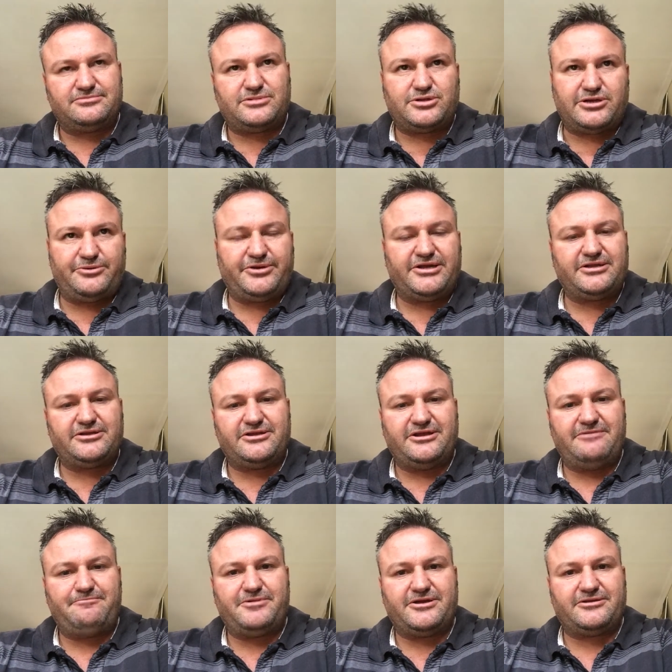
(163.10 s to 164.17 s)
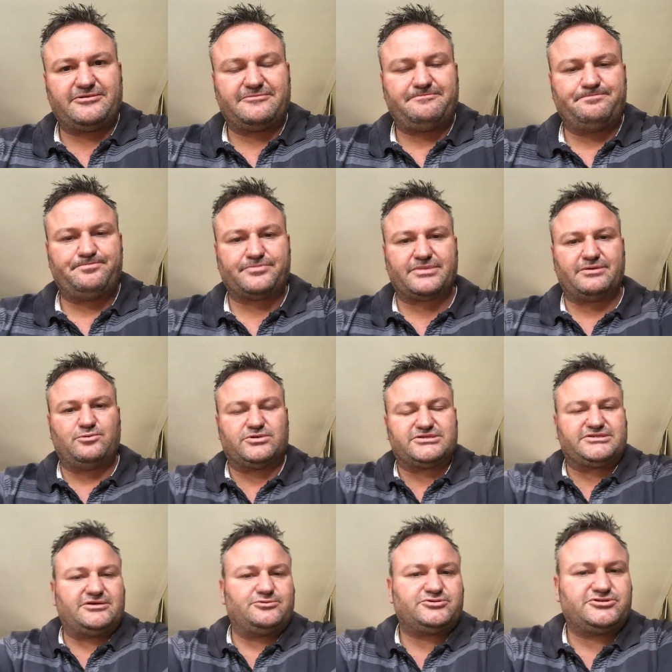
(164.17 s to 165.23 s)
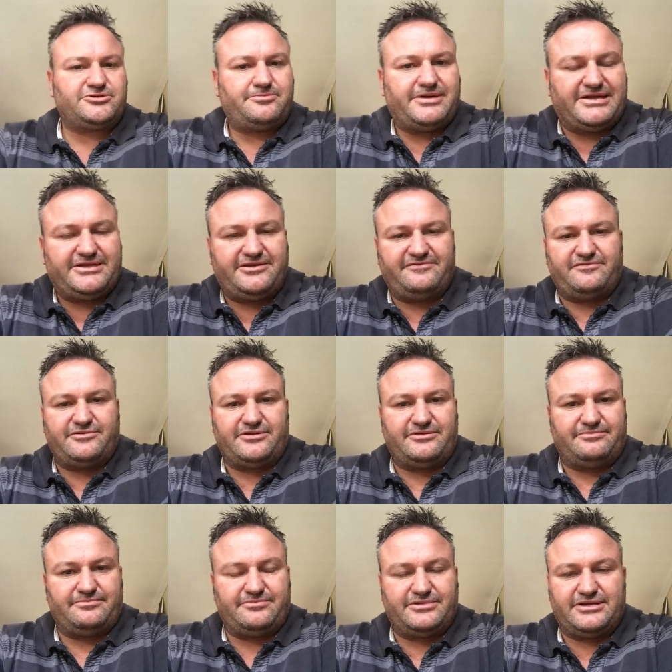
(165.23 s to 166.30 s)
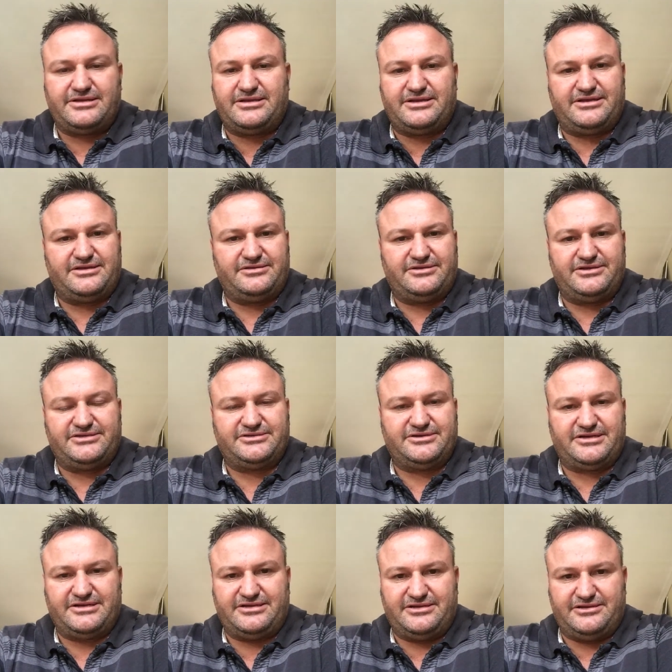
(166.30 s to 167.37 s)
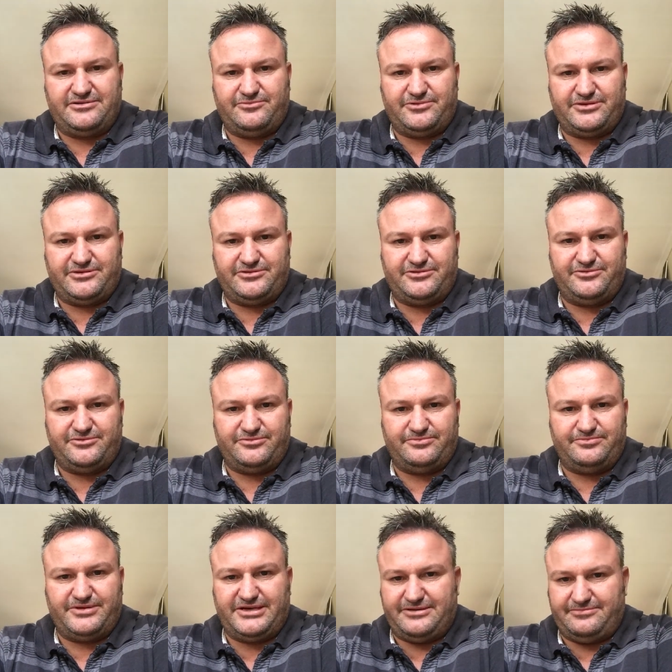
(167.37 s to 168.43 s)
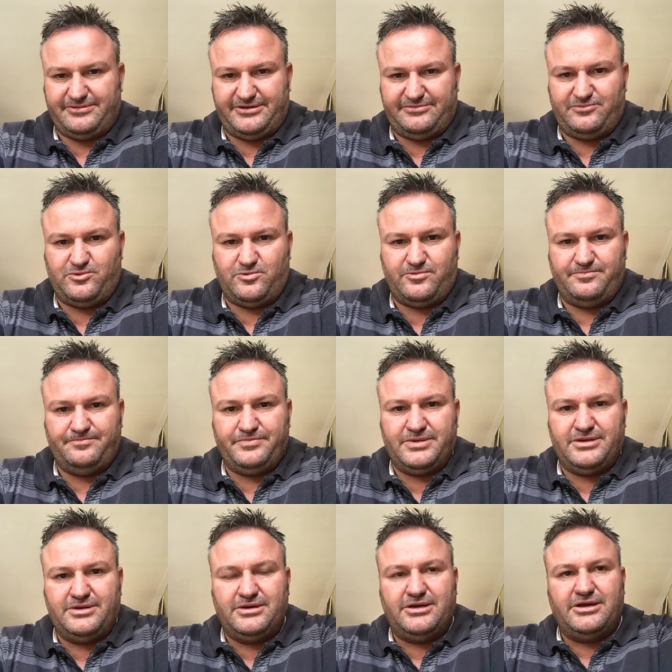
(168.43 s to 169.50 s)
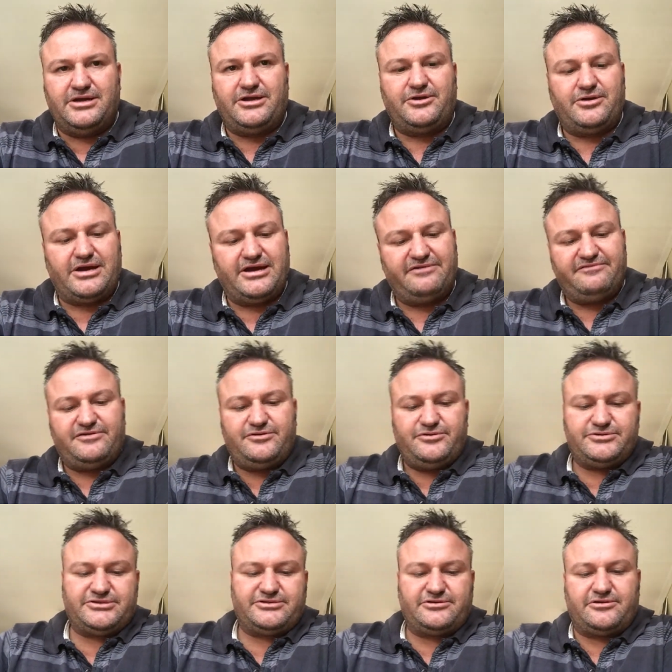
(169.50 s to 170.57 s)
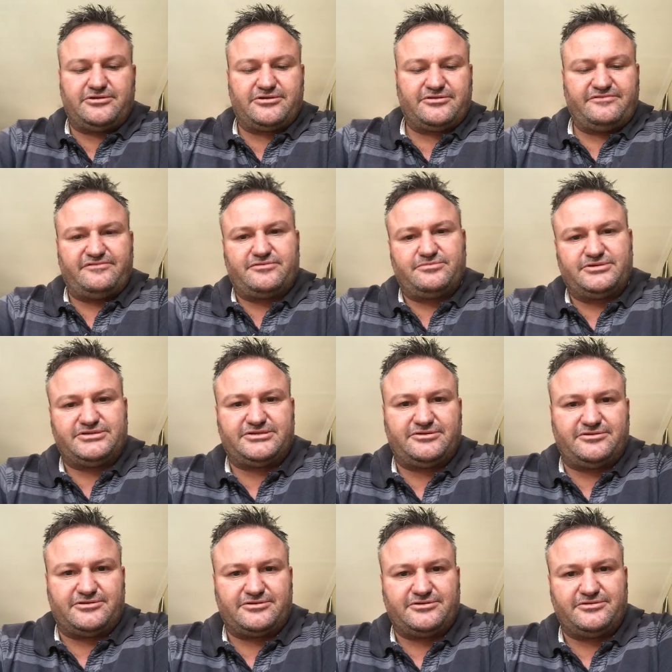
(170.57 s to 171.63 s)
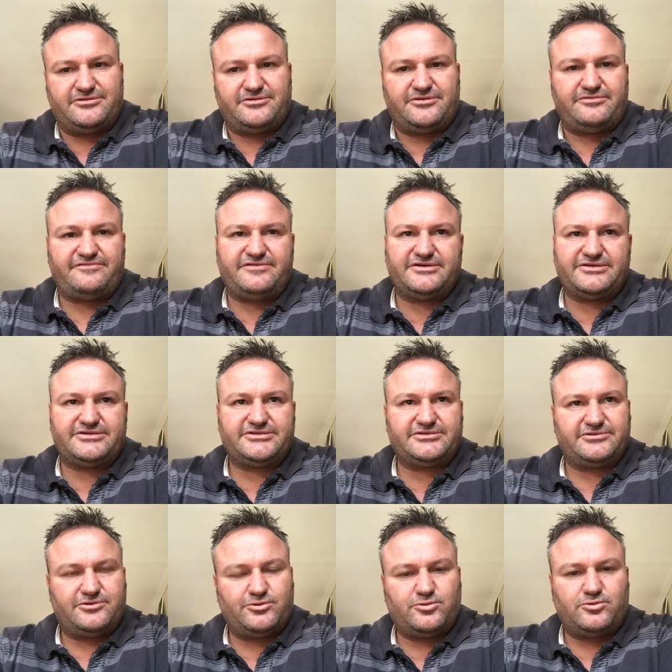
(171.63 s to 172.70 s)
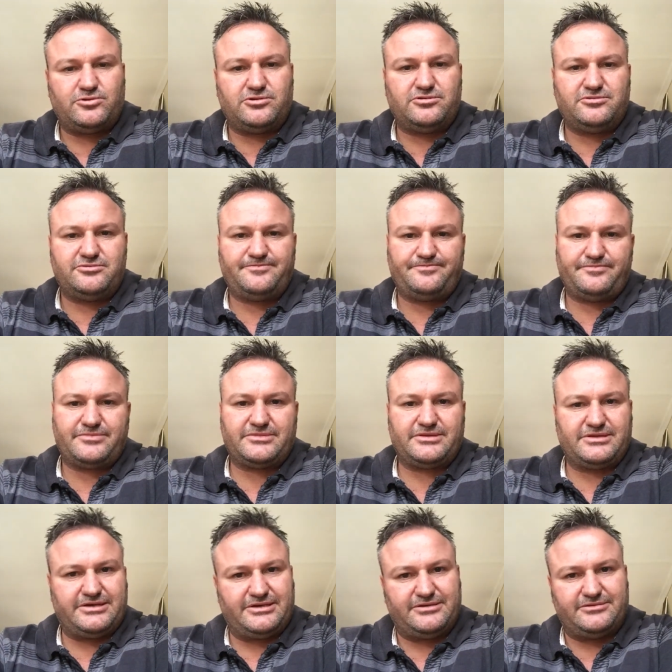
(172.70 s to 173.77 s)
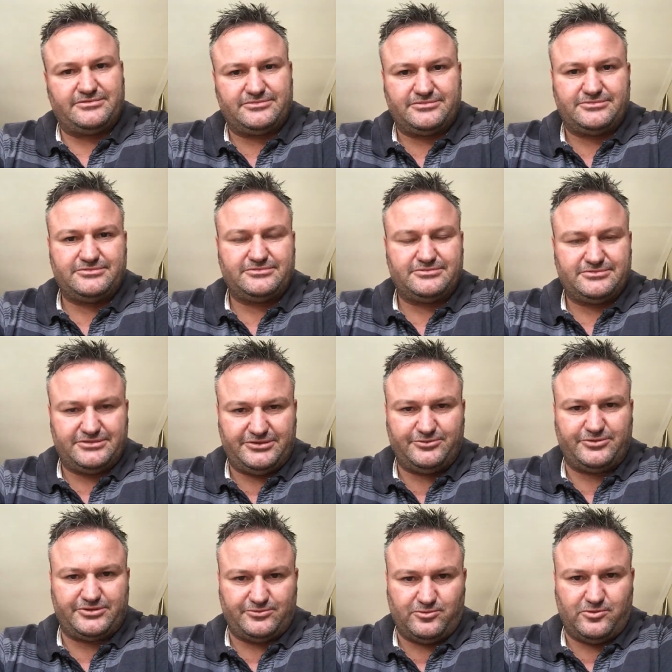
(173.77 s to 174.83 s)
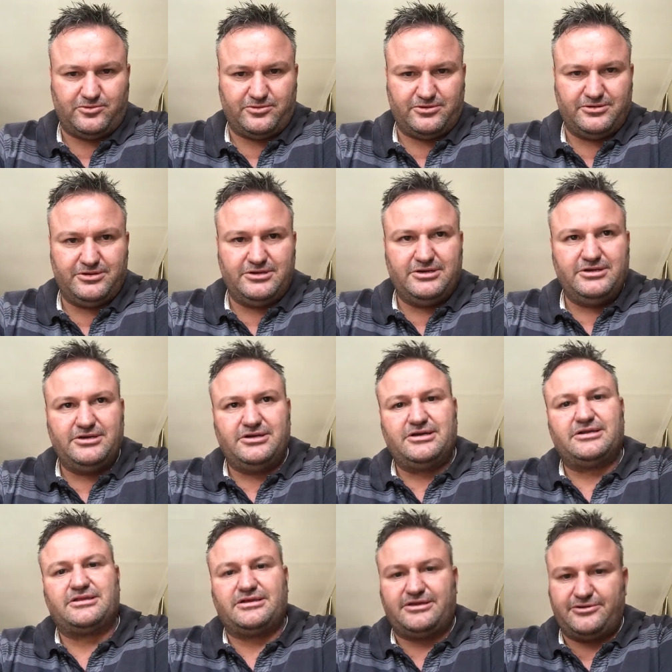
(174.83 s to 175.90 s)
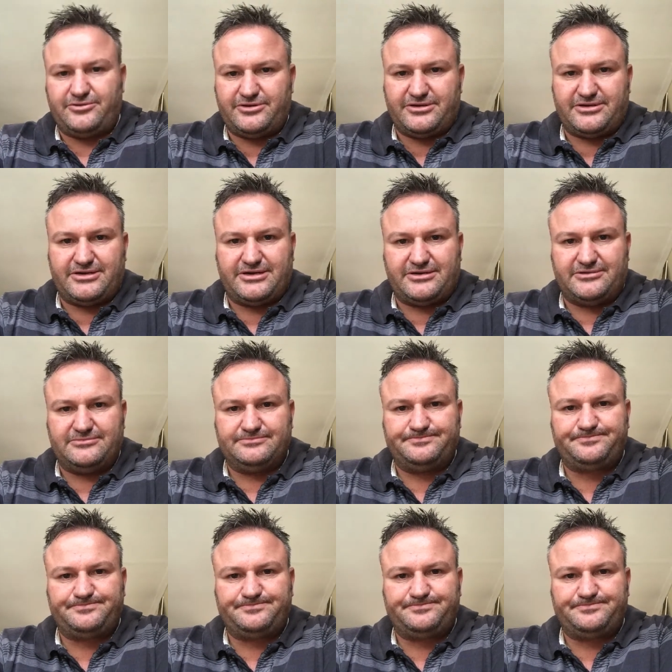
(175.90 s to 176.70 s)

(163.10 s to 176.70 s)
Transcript: throwing in the deep end was so traumatic for them that they decided they don't want to do pickup anymore. You have to start from the start. You first crawl, then you can walk, and then you can run.